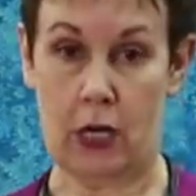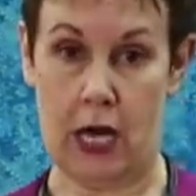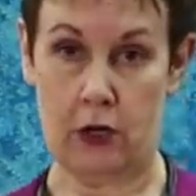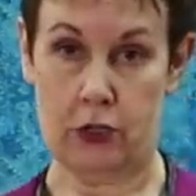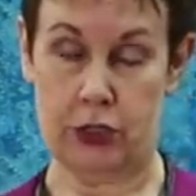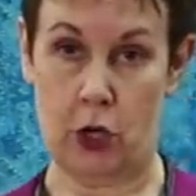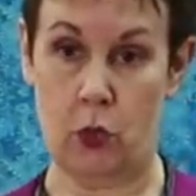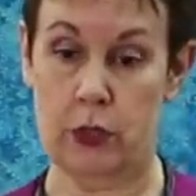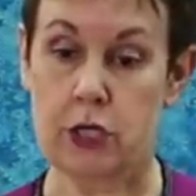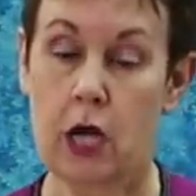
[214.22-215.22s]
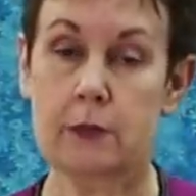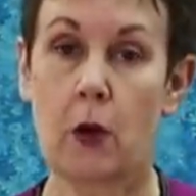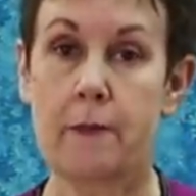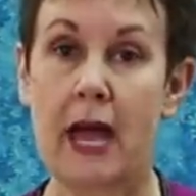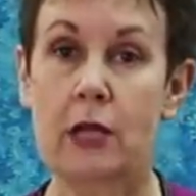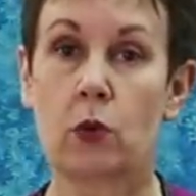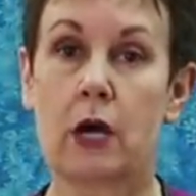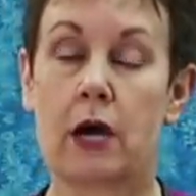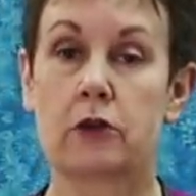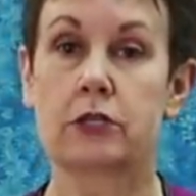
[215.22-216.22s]
cutters. So we talked about manual
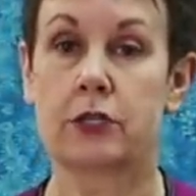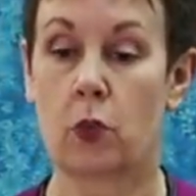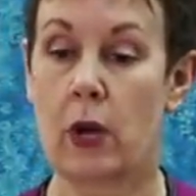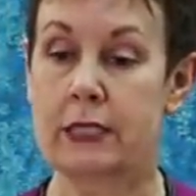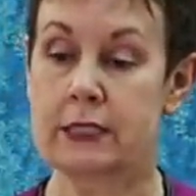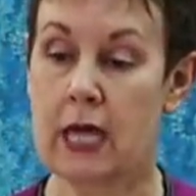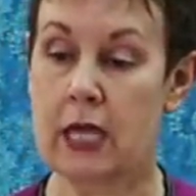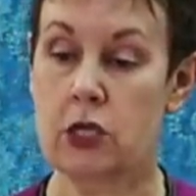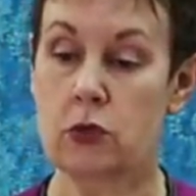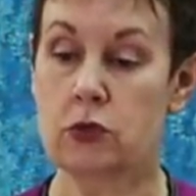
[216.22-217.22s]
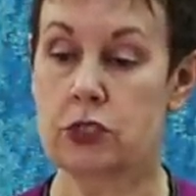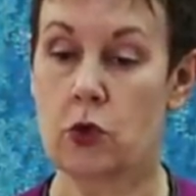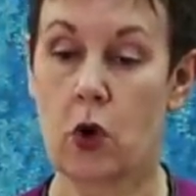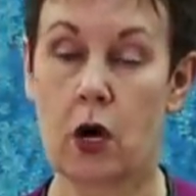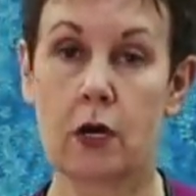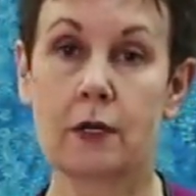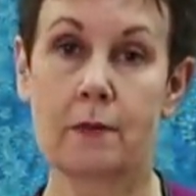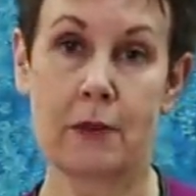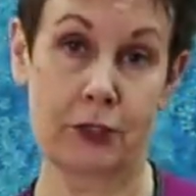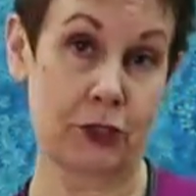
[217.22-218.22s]
cutters. They're ones that use your
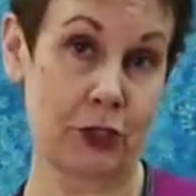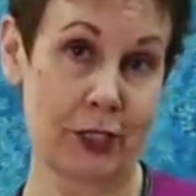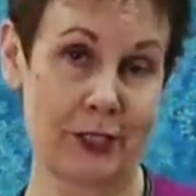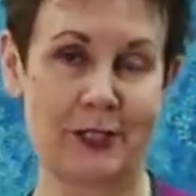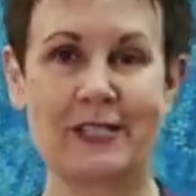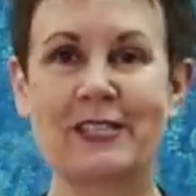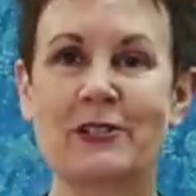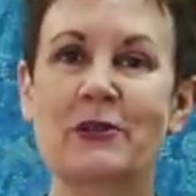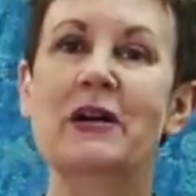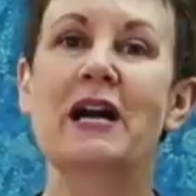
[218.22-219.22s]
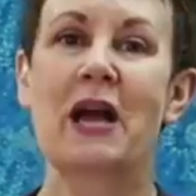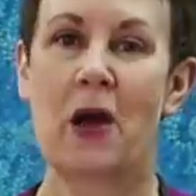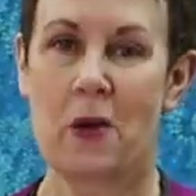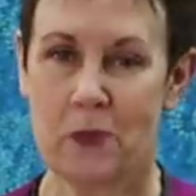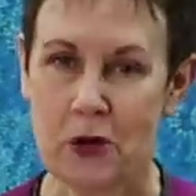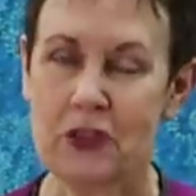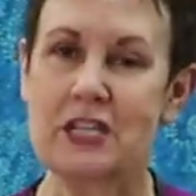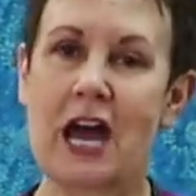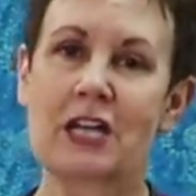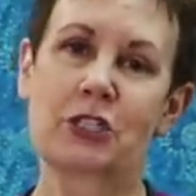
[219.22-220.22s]
muscle to put the
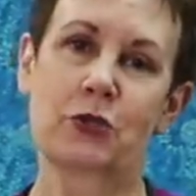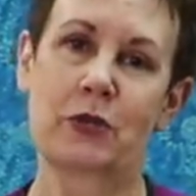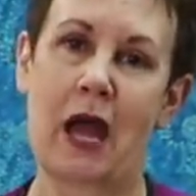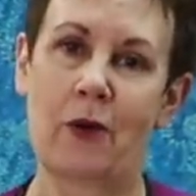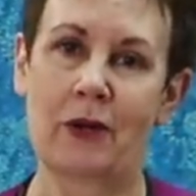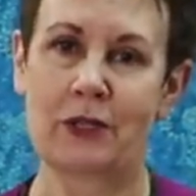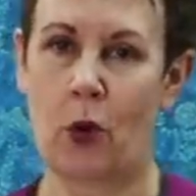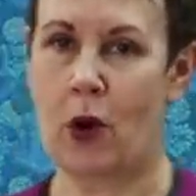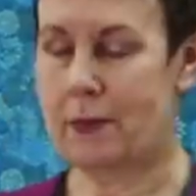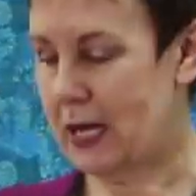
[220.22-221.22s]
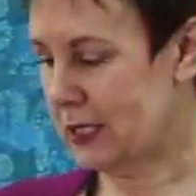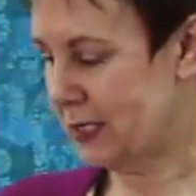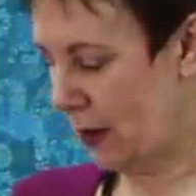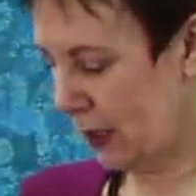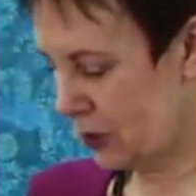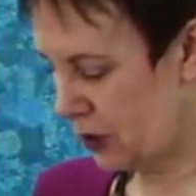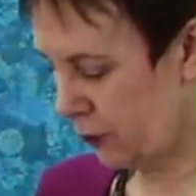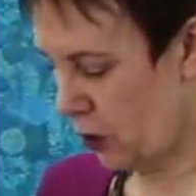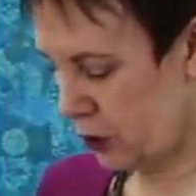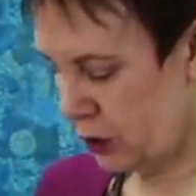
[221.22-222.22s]
dies through now. I don't want to make it sound like it's
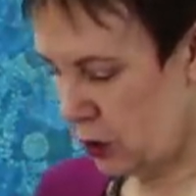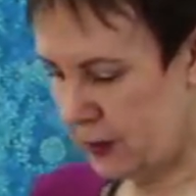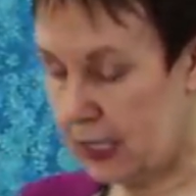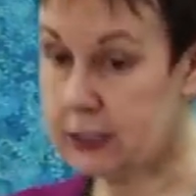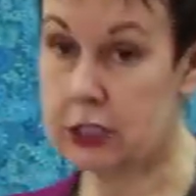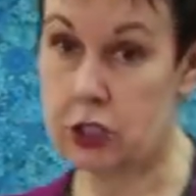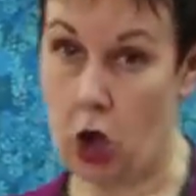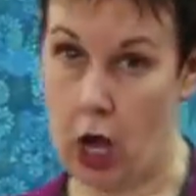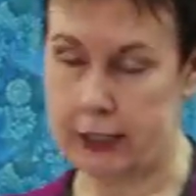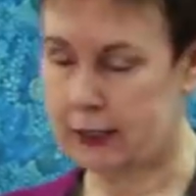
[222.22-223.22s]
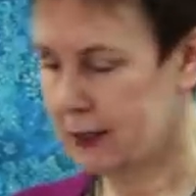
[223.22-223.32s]
difficult to do because it's not.